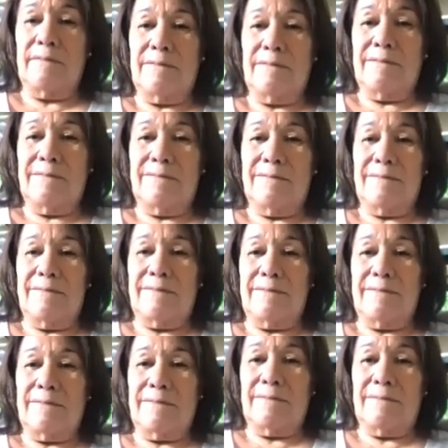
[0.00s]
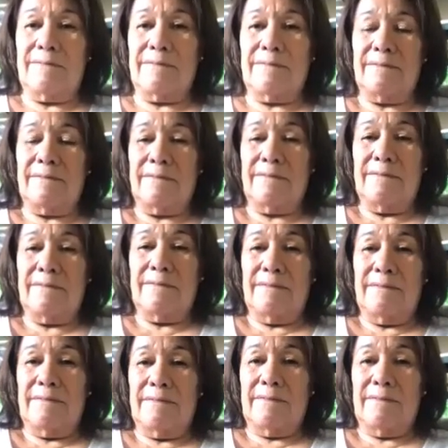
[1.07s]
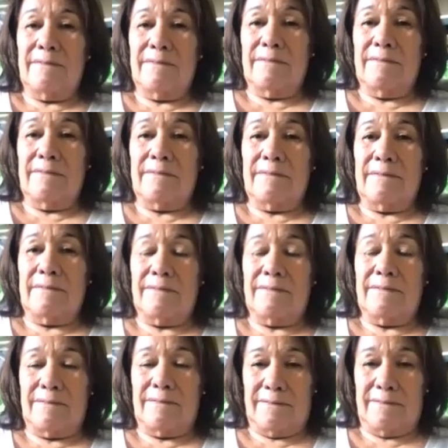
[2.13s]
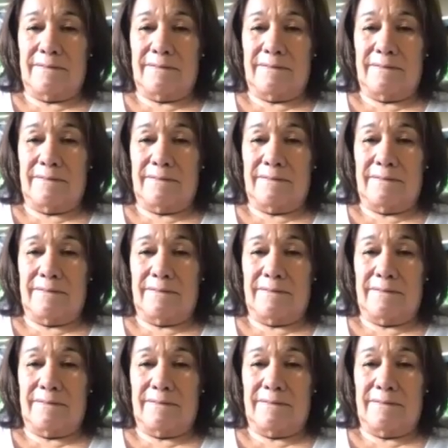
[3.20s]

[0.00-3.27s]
No words are spoken by the person on screen.